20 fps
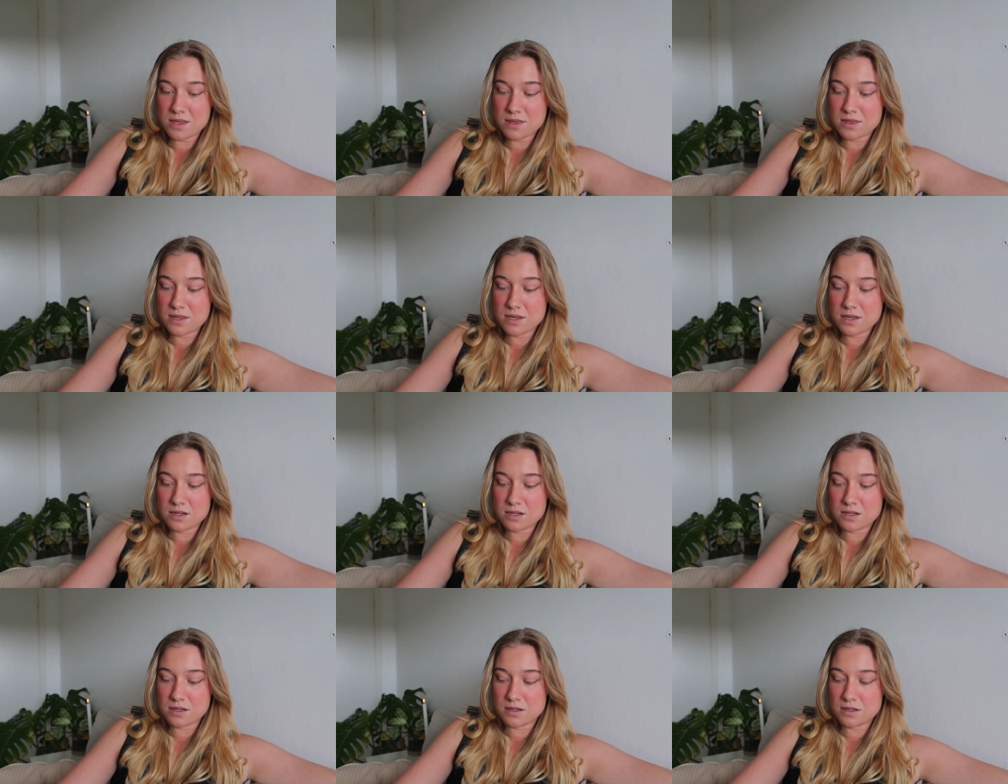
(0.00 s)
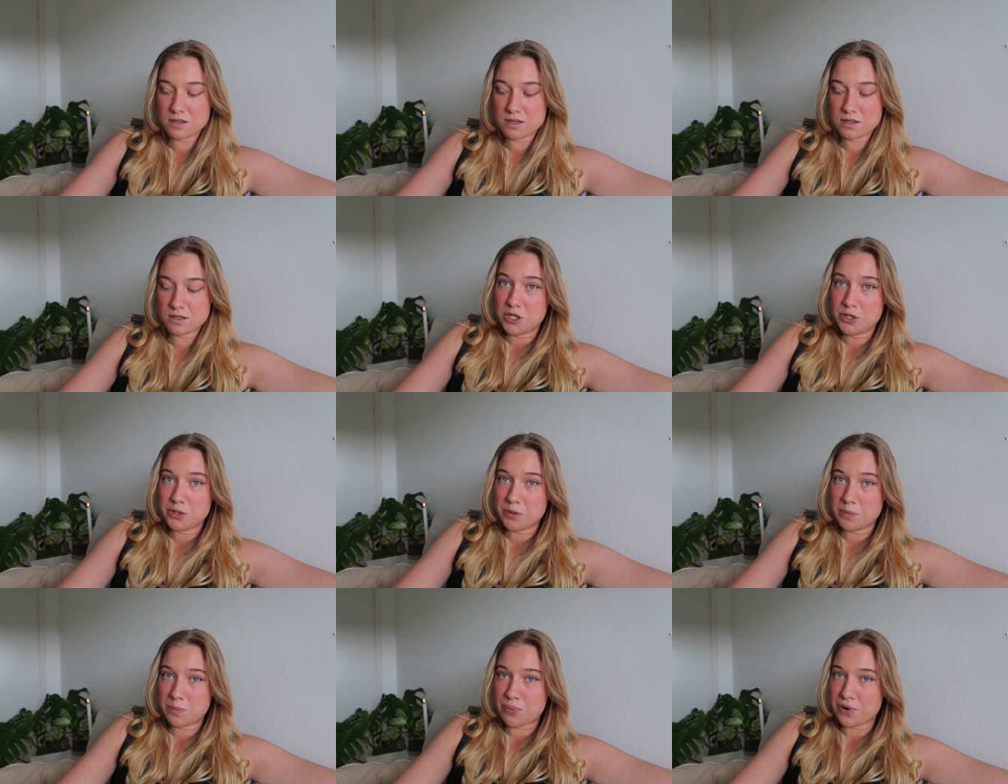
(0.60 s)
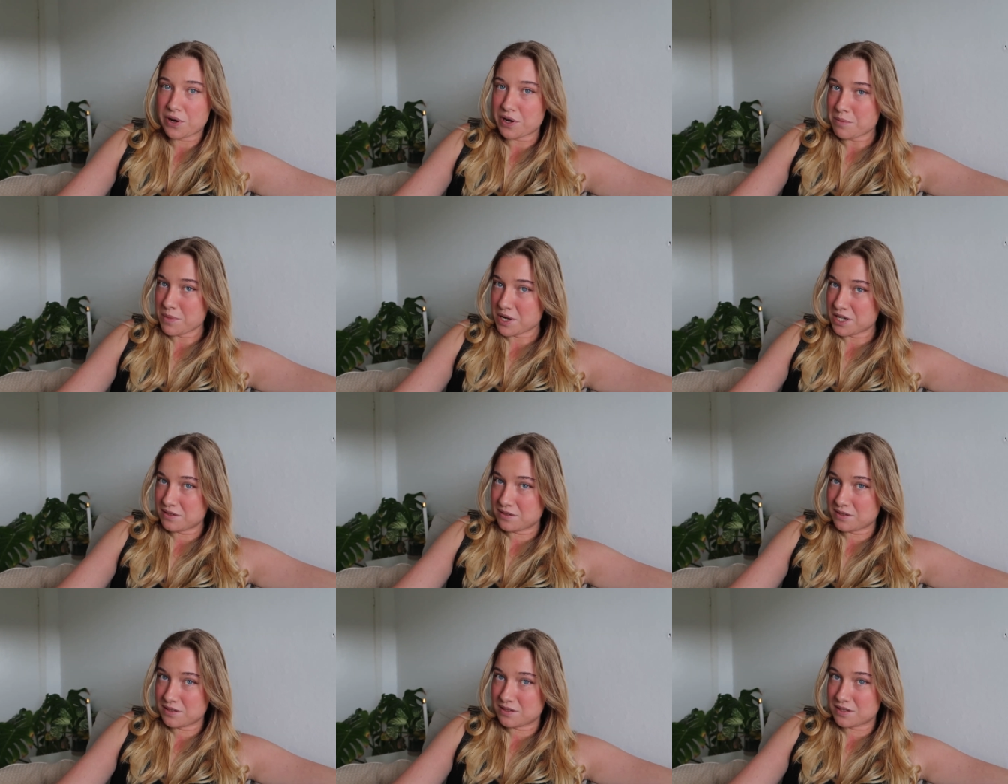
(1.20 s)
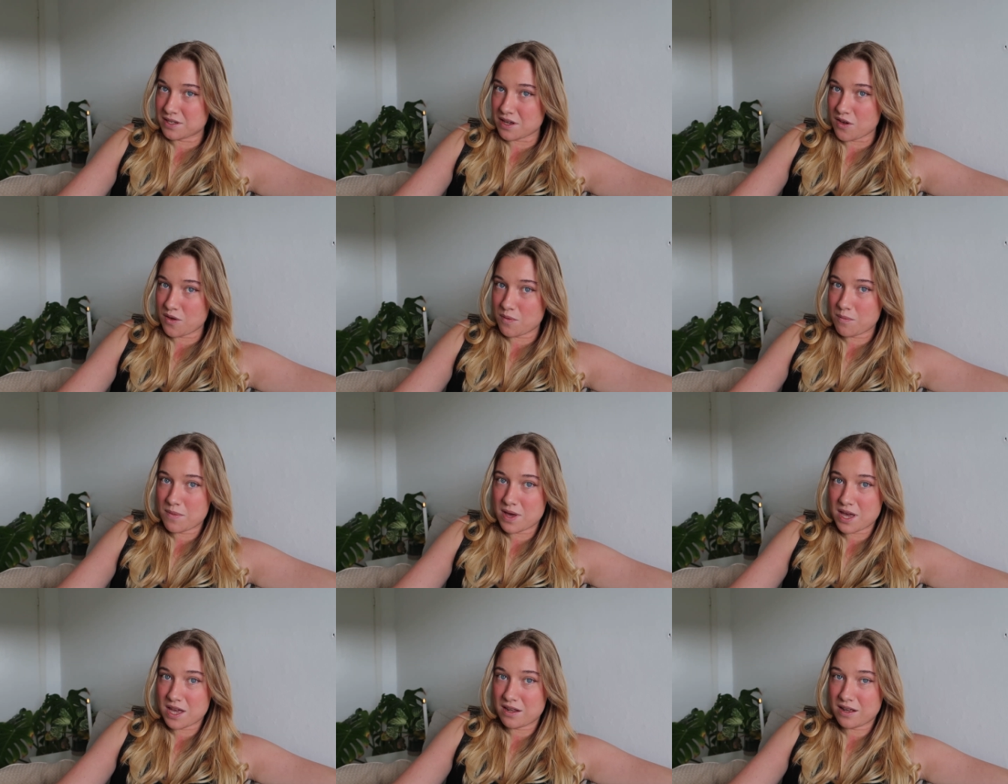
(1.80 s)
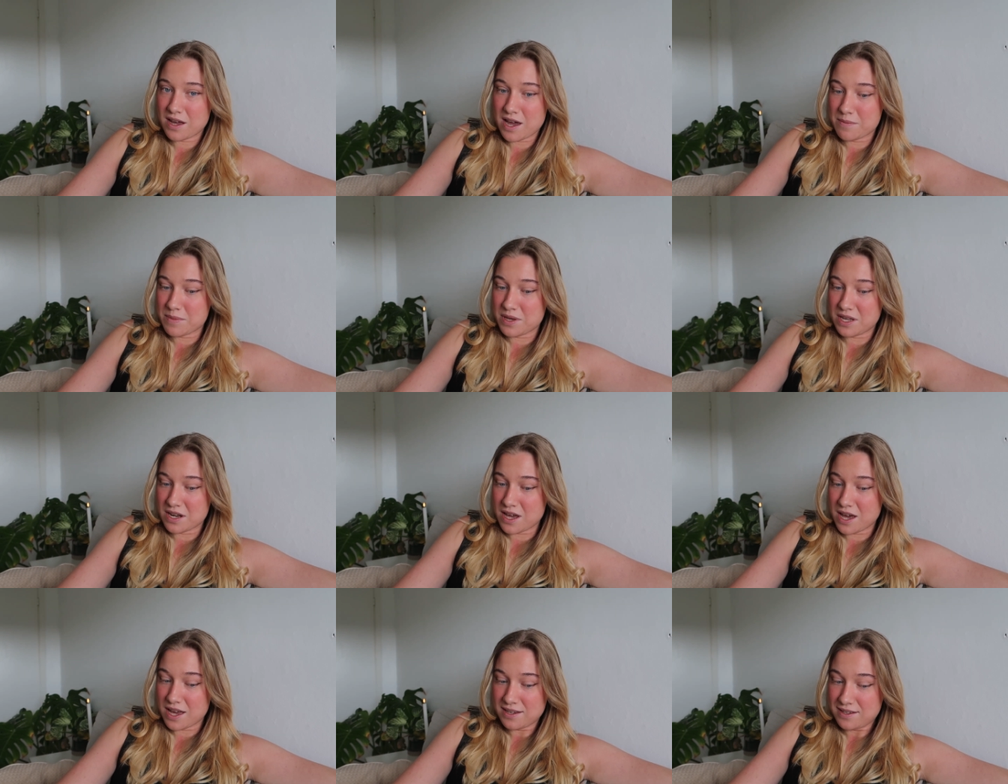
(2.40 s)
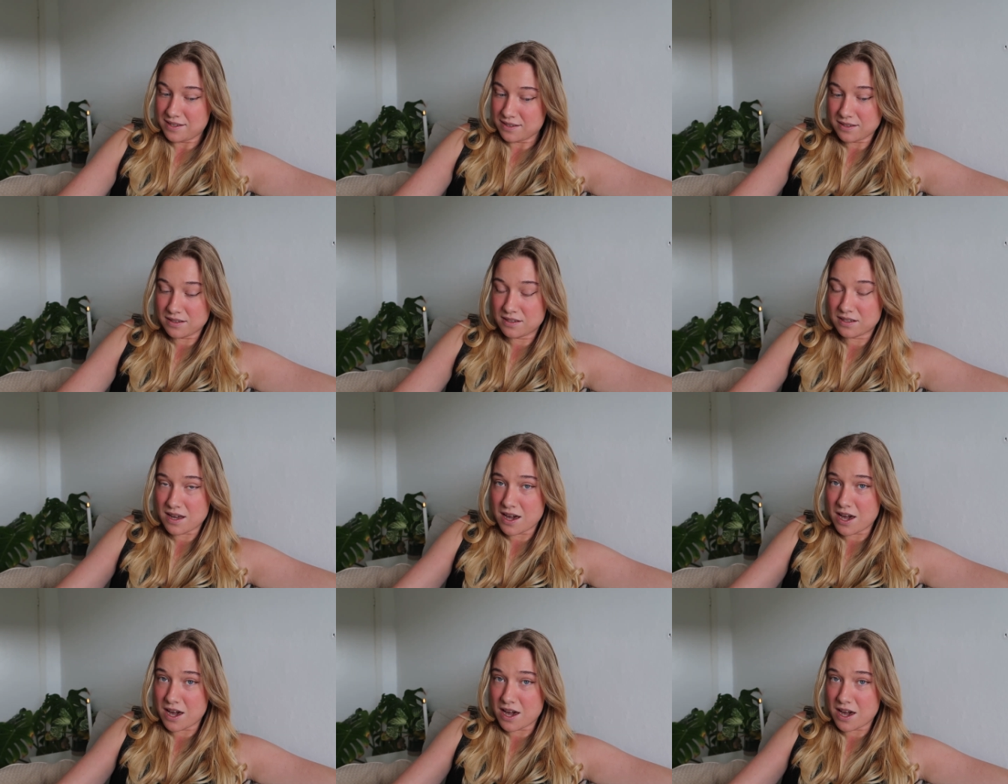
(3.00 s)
and then look pretty much the same. And I mean, I did.